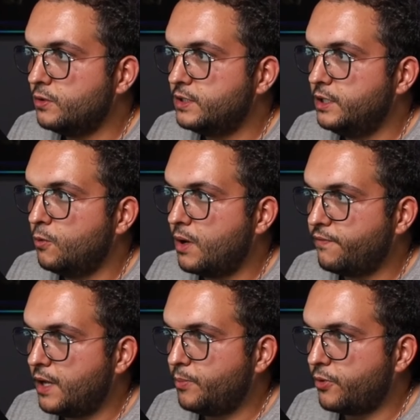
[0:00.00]
see the one
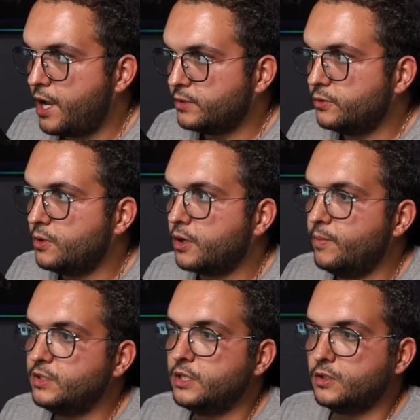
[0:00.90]
file per actor
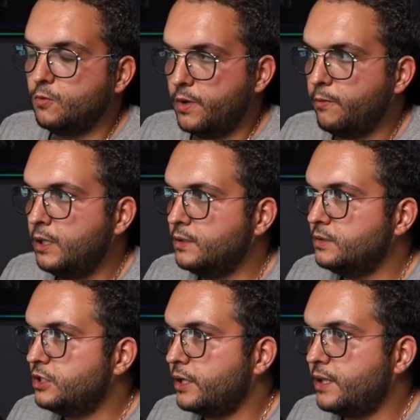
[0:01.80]
documentation. We will
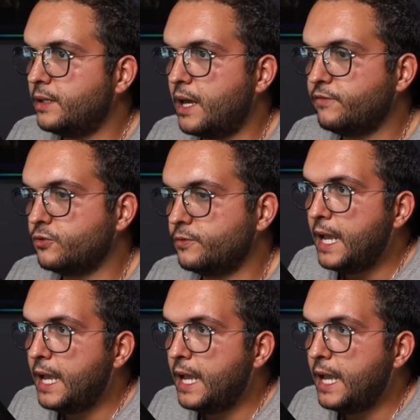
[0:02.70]
check that after.